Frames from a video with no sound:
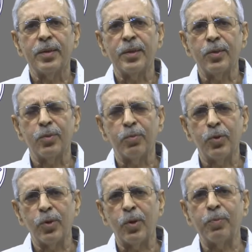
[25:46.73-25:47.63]
in
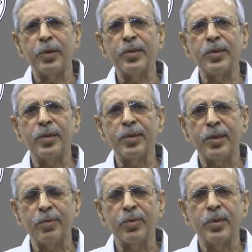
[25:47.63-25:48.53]
more operational
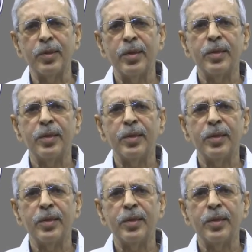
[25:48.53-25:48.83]
terms